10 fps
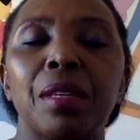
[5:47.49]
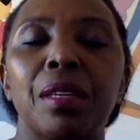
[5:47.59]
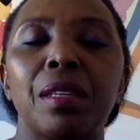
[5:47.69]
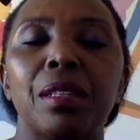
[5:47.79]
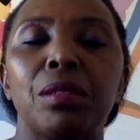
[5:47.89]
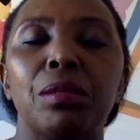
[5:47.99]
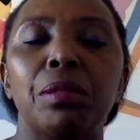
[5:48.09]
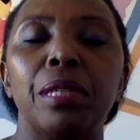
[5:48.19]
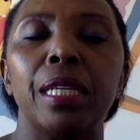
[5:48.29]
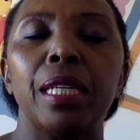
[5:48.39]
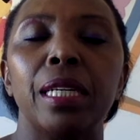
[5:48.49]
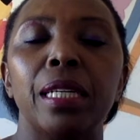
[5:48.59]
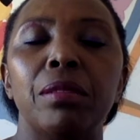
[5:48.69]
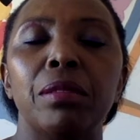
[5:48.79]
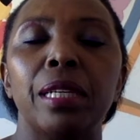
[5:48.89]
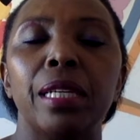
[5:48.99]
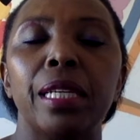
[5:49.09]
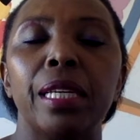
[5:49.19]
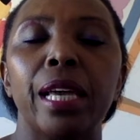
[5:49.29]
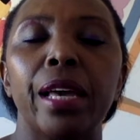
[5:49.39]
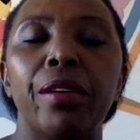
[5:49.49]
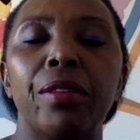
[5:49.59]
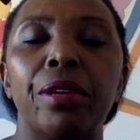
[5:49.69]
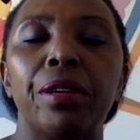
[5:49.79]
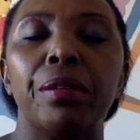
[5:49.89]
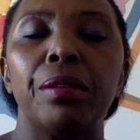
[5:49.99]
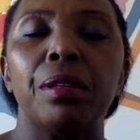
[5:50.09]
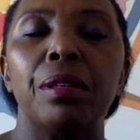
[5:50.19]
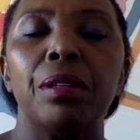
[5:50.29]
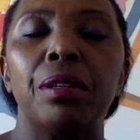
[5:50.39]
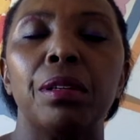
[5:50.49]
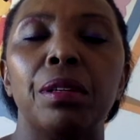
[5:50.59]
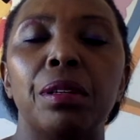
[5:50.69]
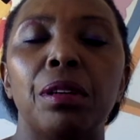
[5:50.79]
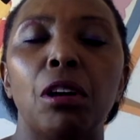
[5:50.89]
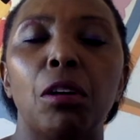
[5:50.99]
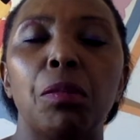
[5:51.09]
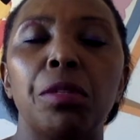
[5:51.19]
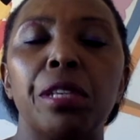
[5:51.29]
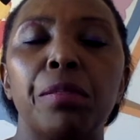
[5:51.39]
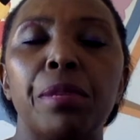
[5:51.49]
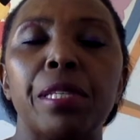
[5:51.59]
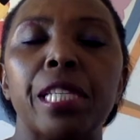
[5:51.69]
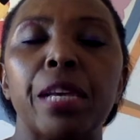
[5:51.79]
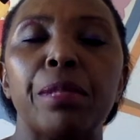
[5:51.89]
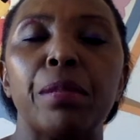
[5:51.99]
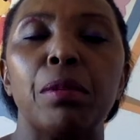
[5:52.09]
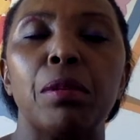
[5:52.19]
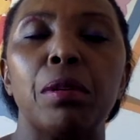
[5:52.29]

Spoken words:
This really, really ethereal, almost imperceptible